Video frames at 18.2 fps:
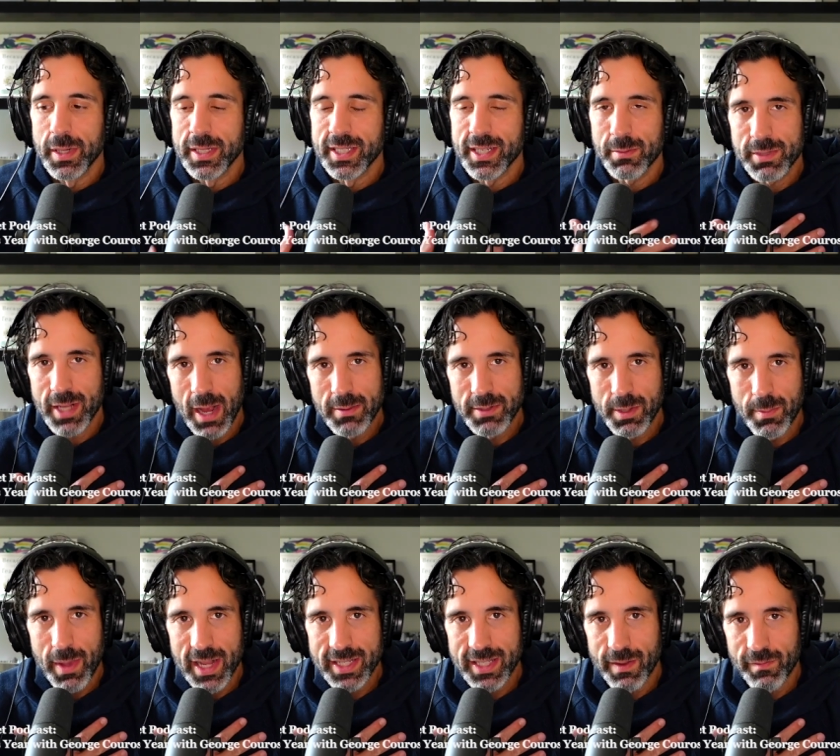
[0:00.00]
sometimes it
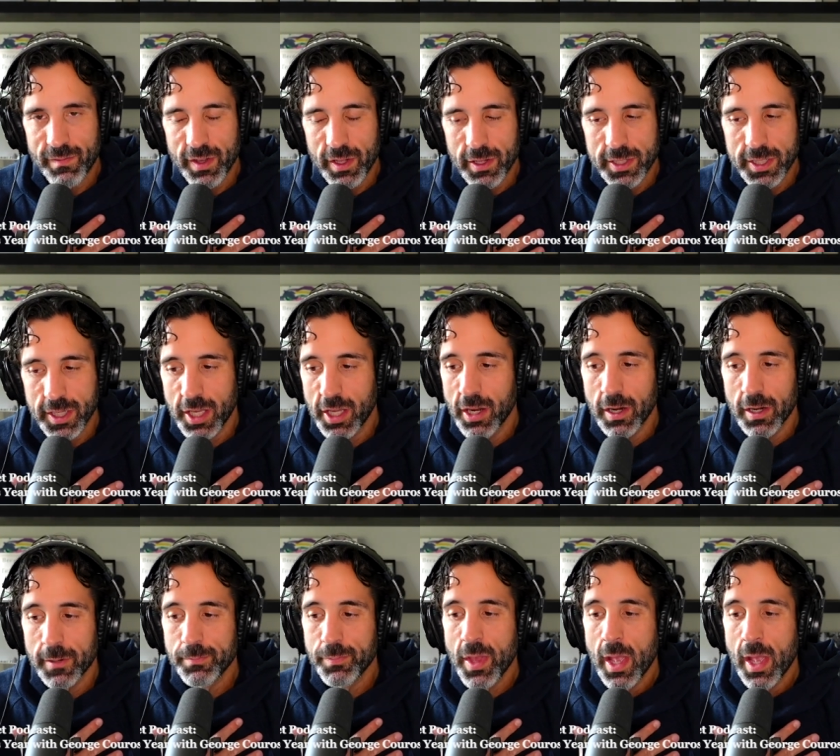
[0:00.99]
makes them feel insecure.